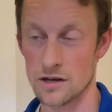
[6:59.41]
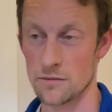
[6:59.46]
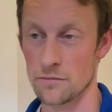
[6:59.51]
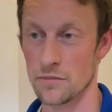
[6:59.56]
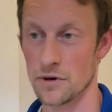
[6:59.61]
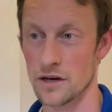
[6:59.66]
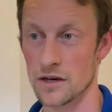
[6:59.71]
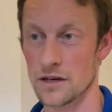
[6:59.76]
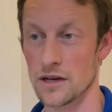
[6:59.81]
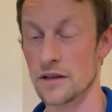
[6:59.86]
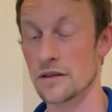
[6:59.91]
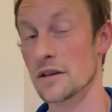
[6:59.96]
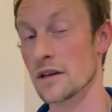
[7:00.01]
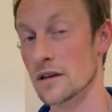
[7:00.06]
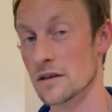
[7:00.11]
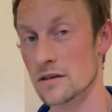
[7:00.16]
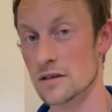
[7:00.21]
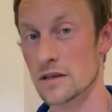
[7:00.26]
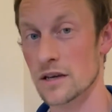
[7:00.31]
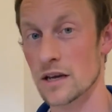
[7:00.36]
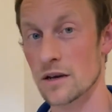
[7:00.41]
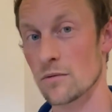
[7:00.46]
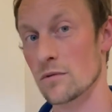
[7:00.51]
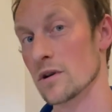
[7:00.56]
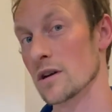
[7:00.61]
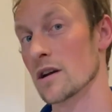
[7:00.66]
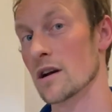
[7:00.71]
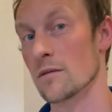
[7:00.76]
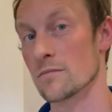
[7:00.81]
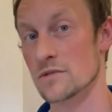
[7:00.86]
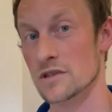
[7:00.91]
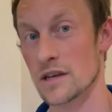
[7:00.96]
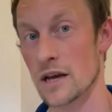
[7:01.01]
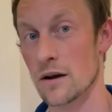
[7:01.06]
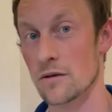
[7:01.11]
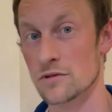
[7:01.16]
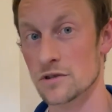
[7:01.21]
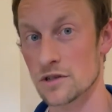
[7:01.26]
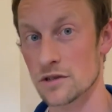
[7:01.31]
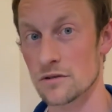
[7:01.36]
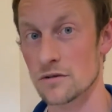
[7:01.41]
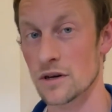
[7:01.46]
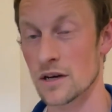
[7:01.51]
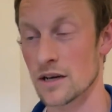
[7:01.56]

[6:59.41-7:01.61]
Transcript: But at the end of the day, what it comes down to